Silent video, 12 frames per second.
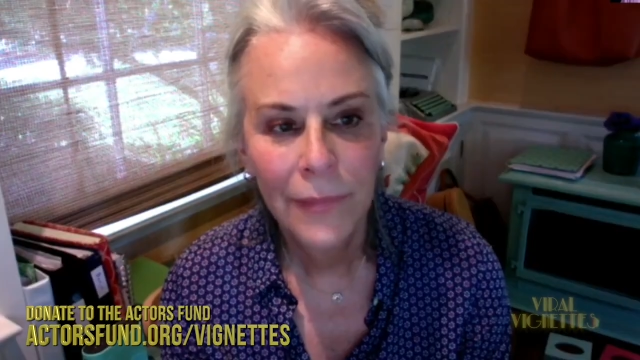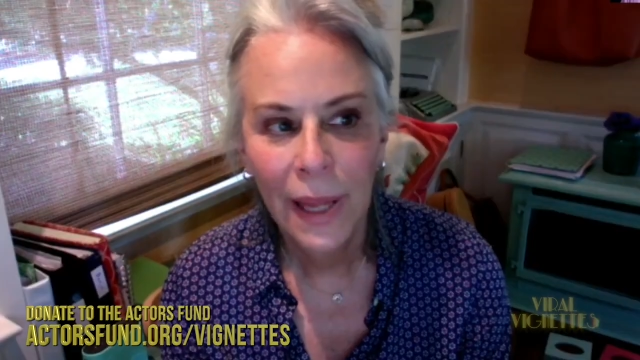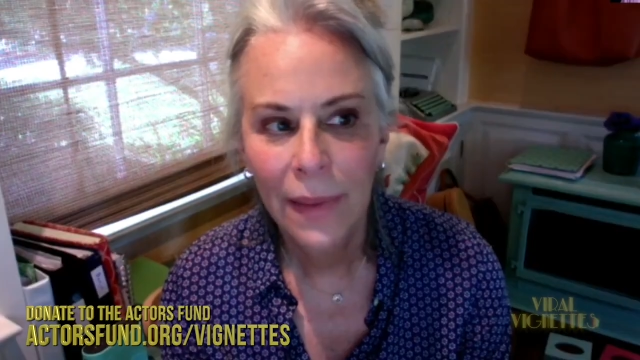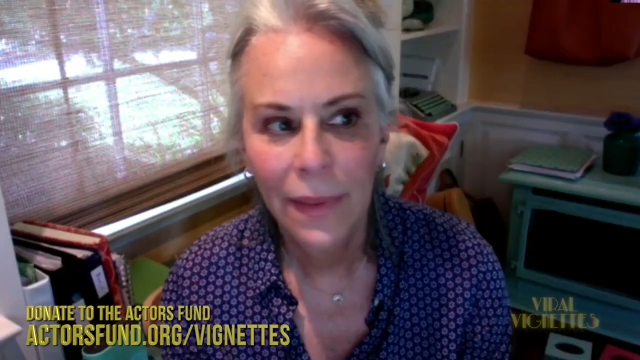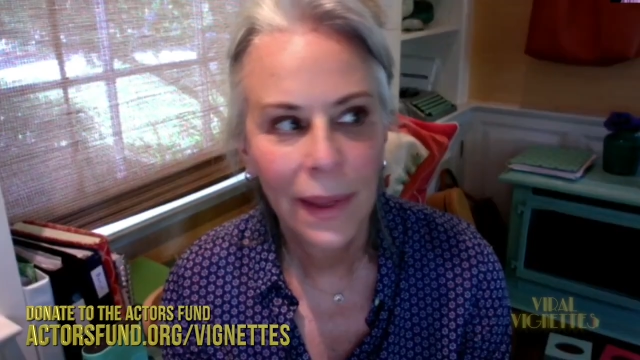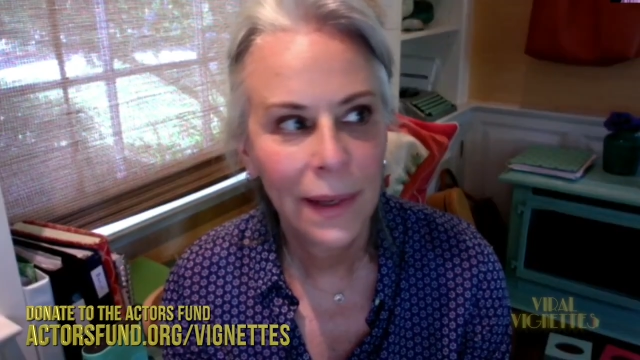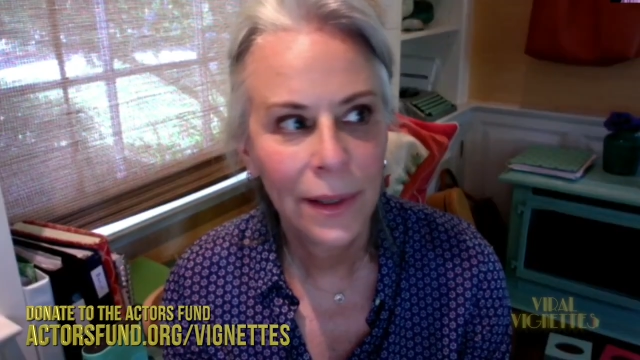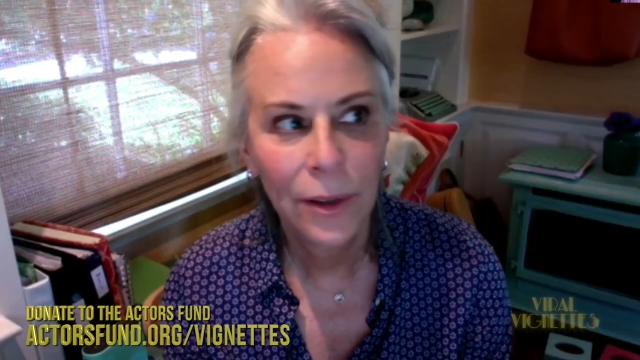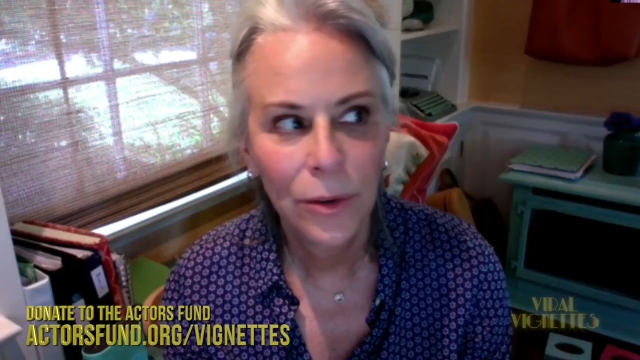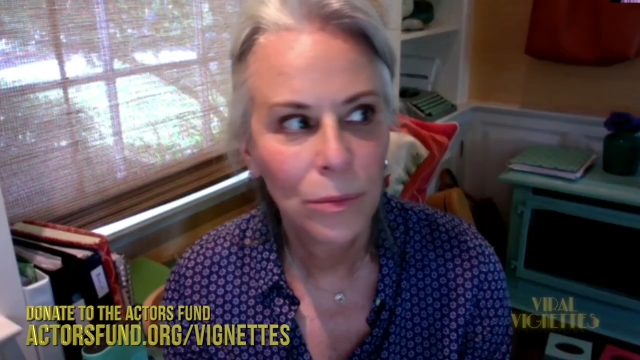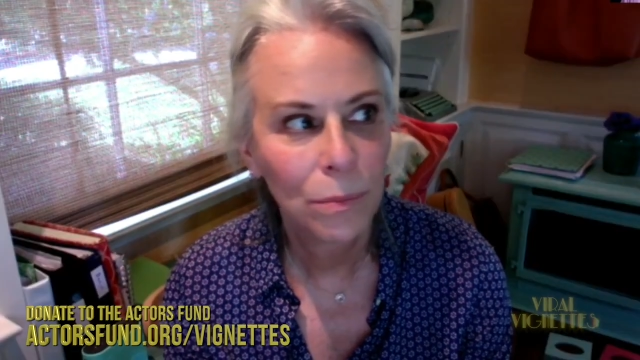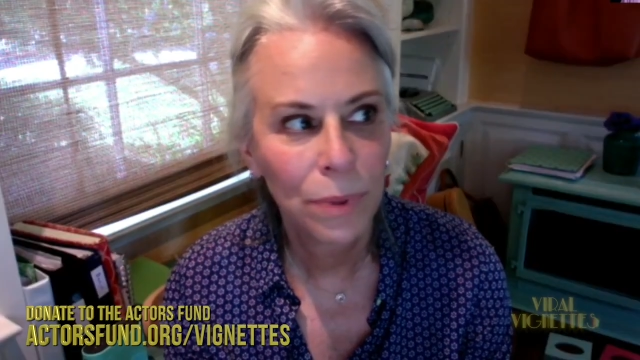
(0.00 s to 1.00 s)
And then
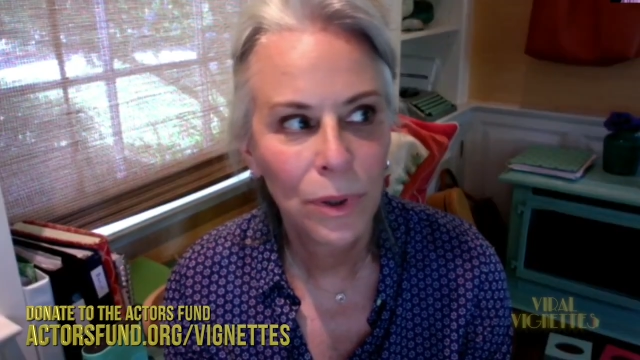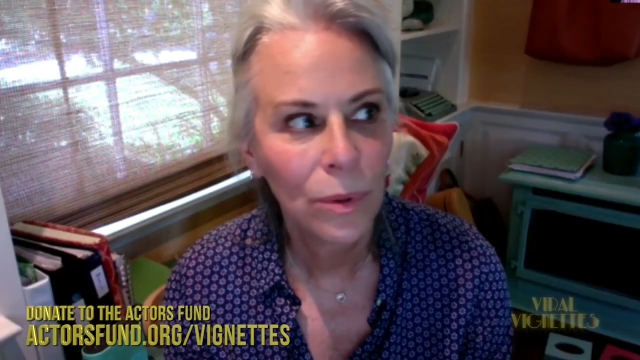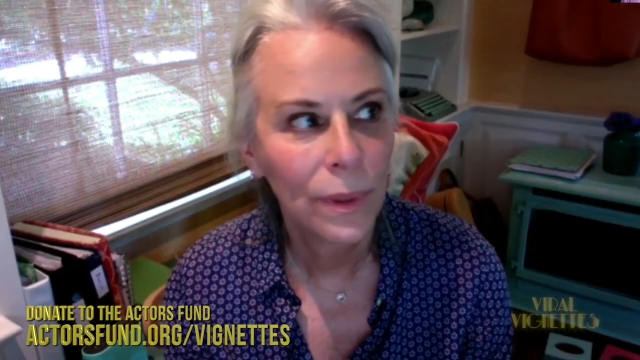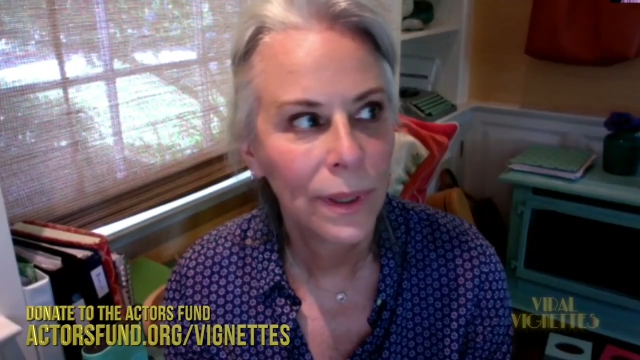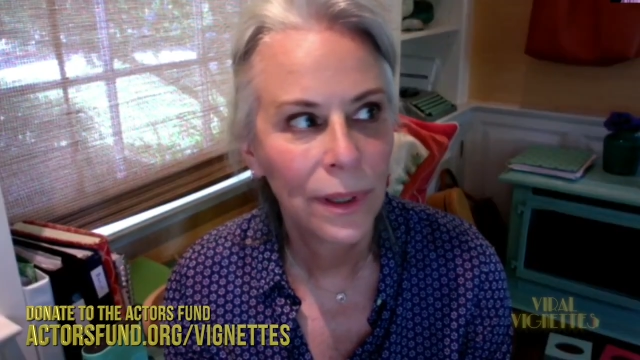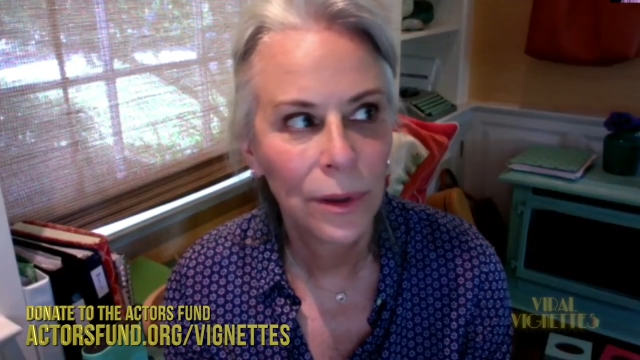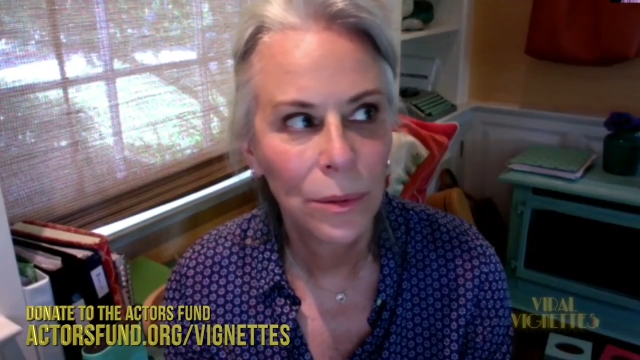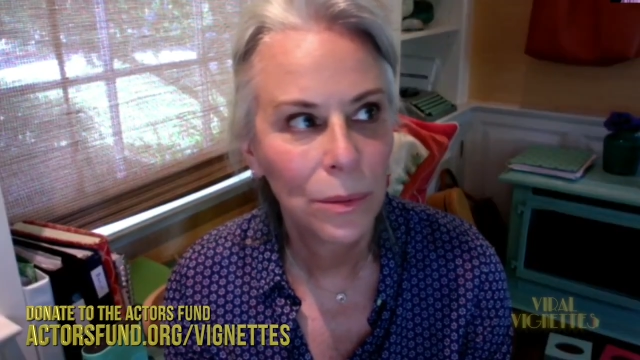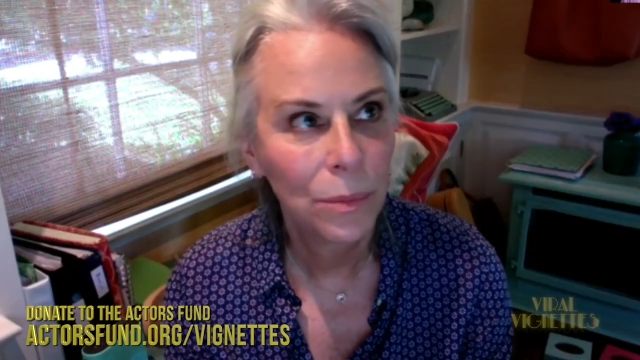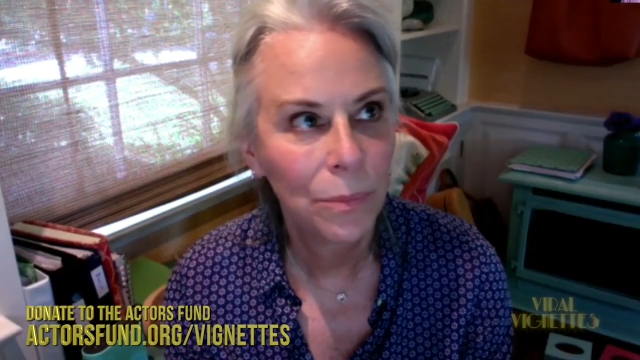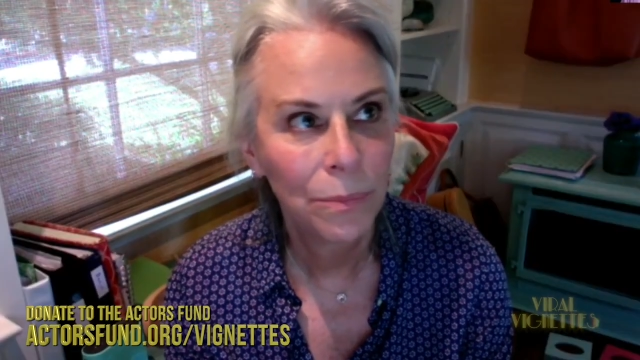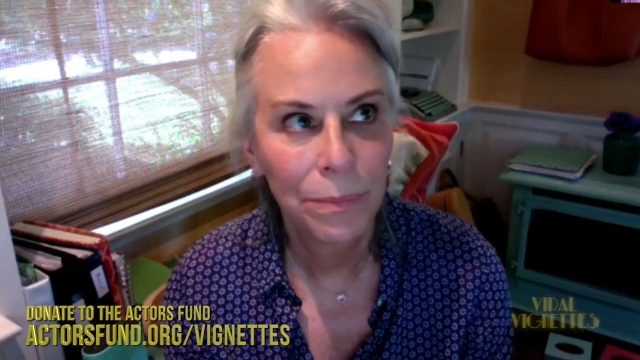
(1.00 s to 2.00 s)
you blew it.
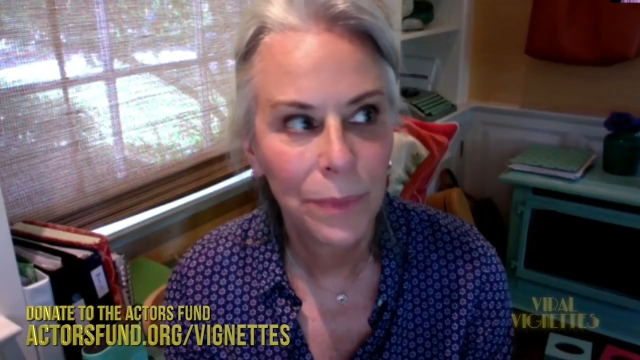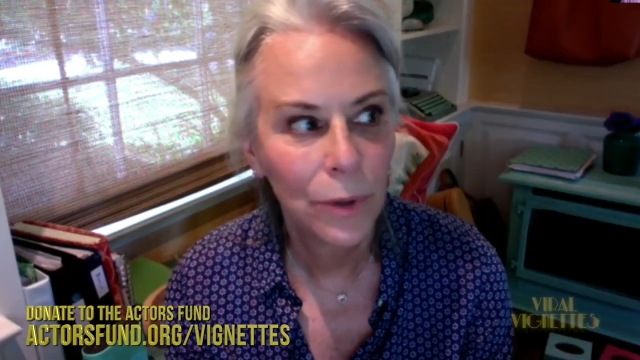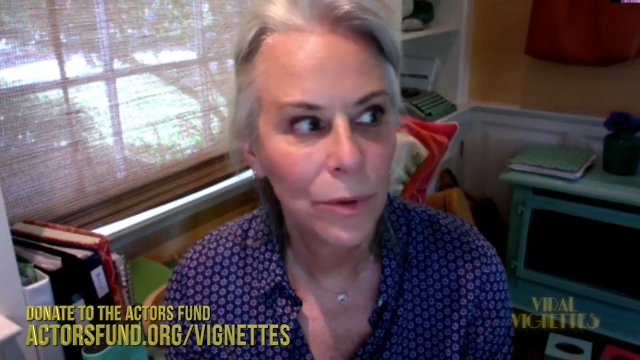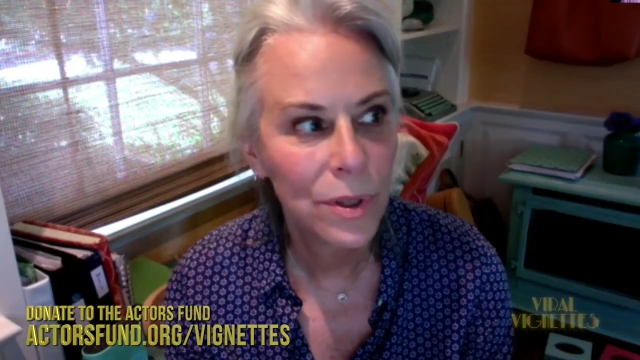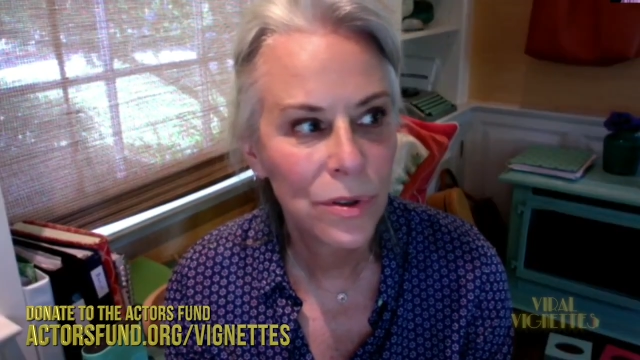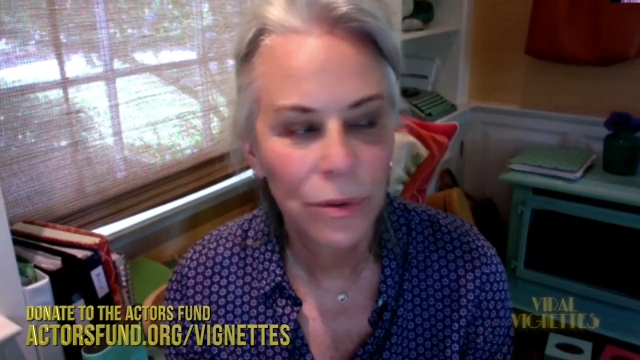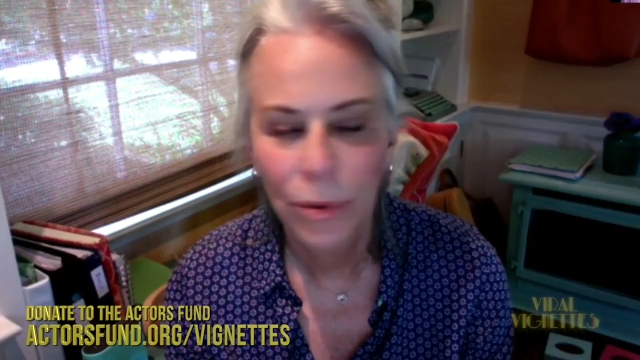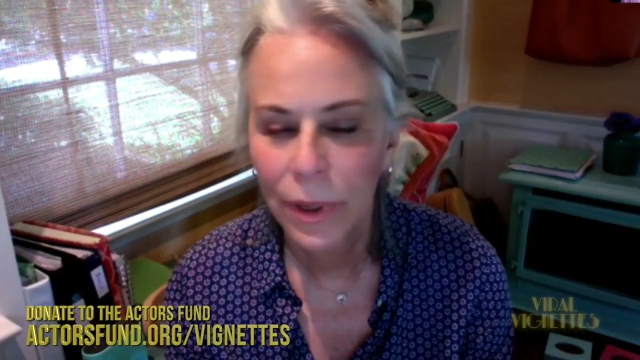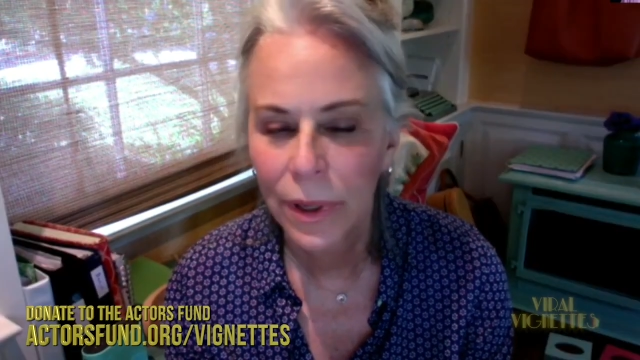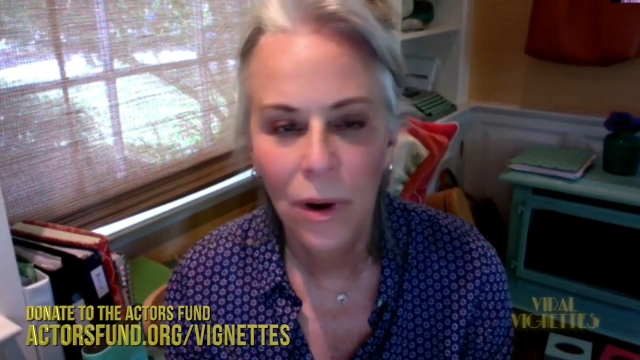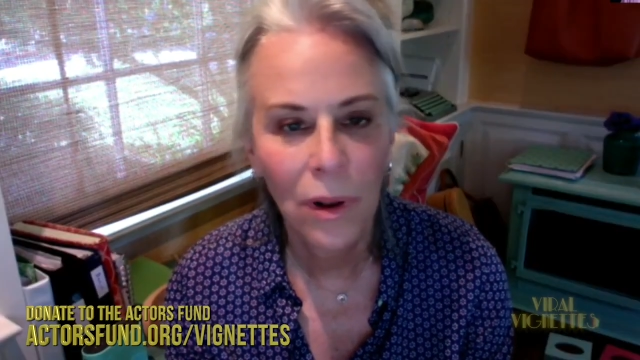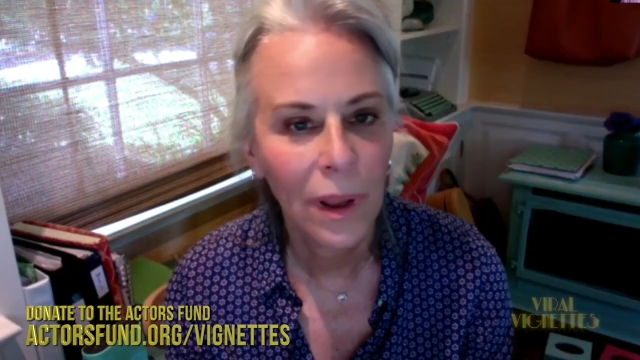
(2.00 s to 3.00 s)
You screwed
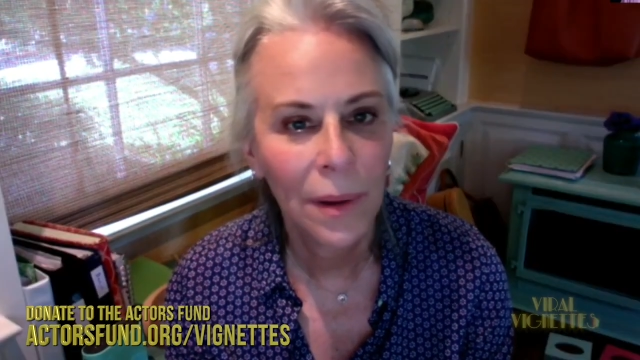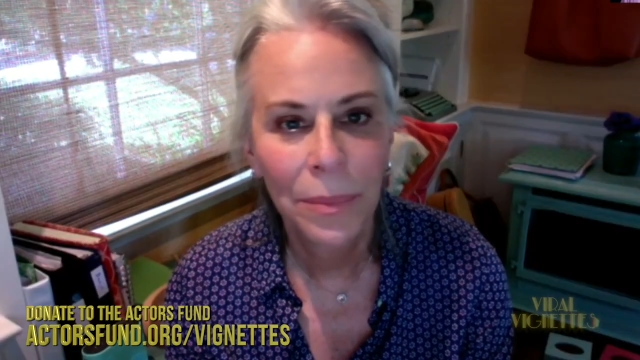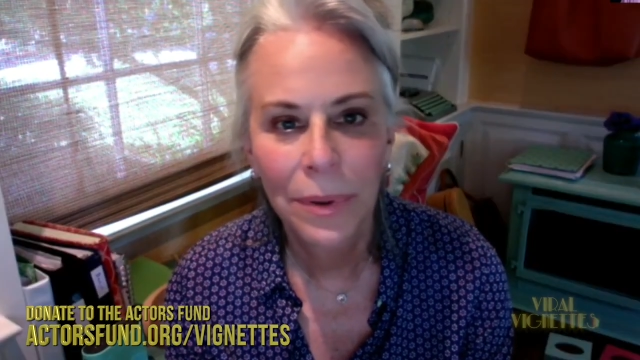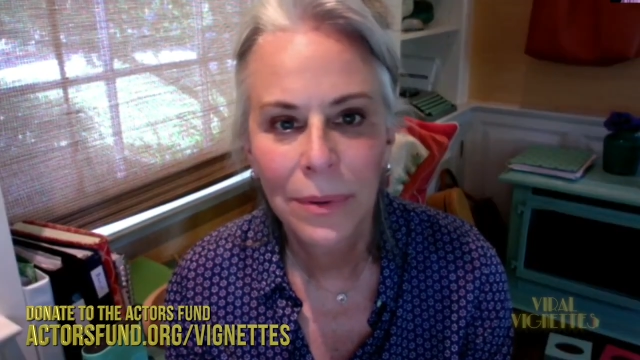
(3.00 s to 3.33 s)
it all up.